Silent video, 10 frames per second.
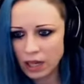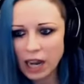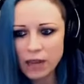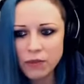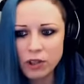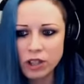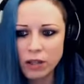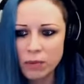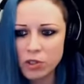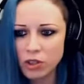I'm
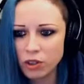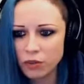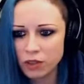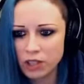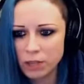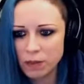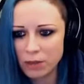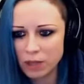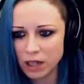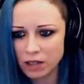working, I'm sorry for that
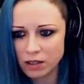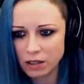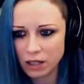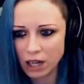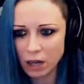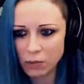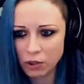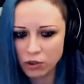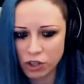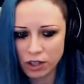spam guys. I
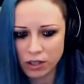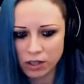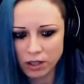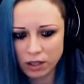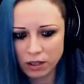apologize.